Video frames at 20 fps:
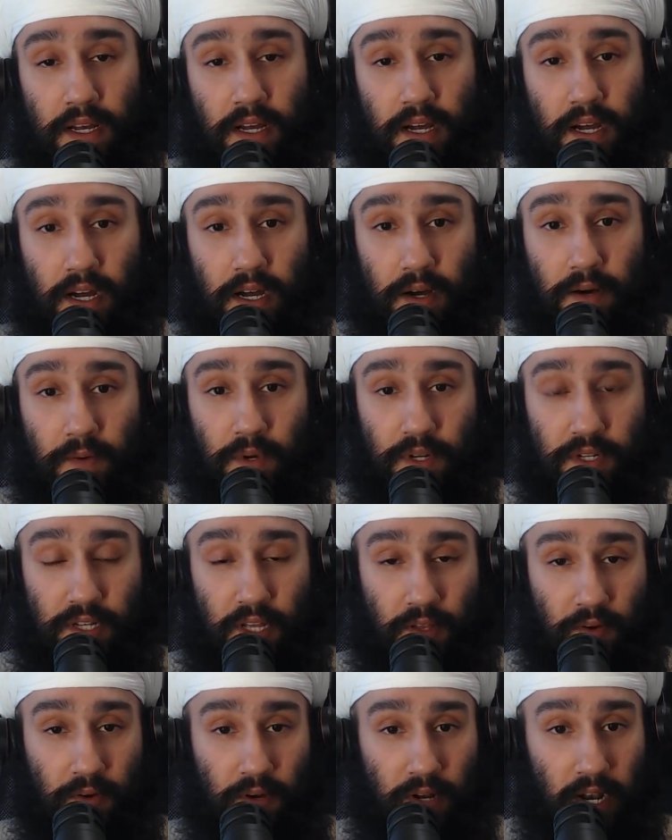uh, which
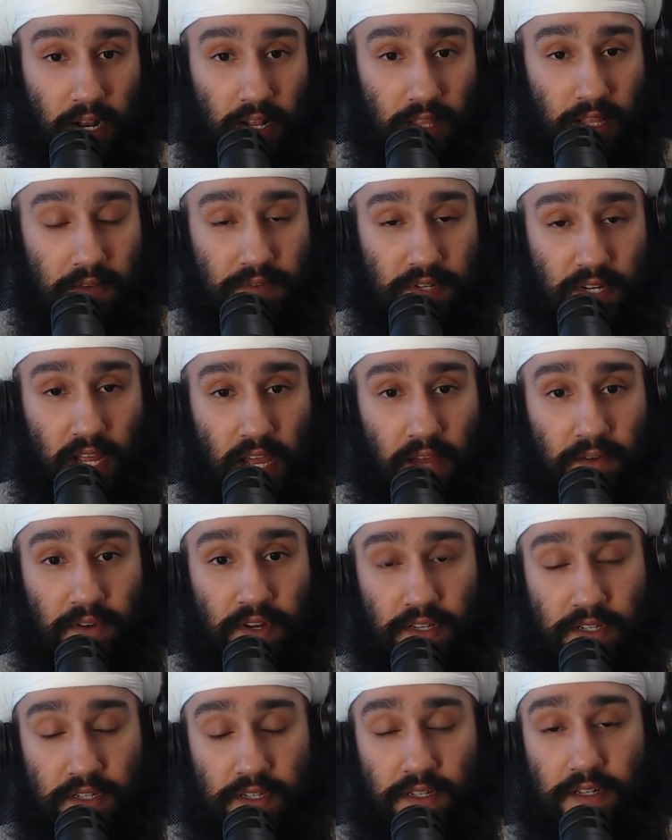Sadhguru Nanak Dev Ji gave
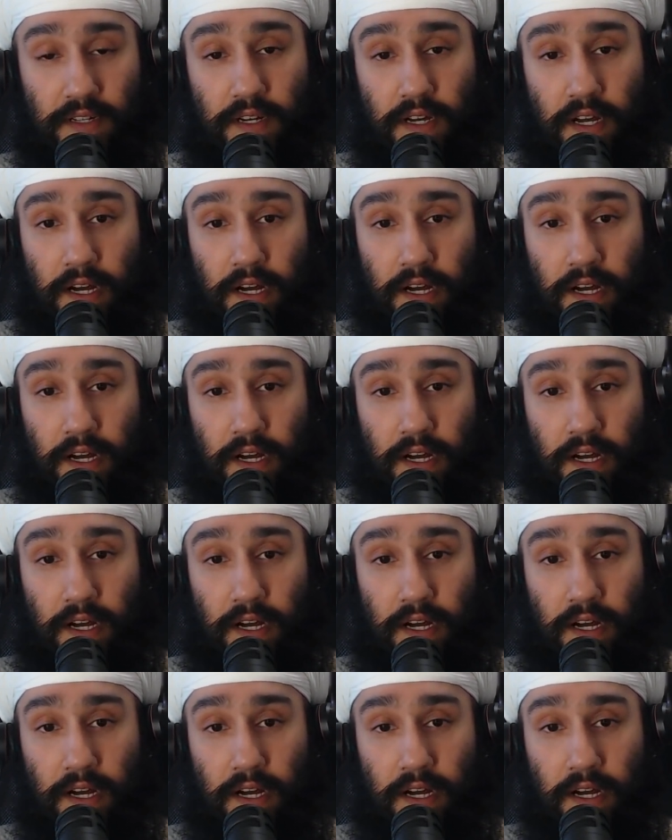us.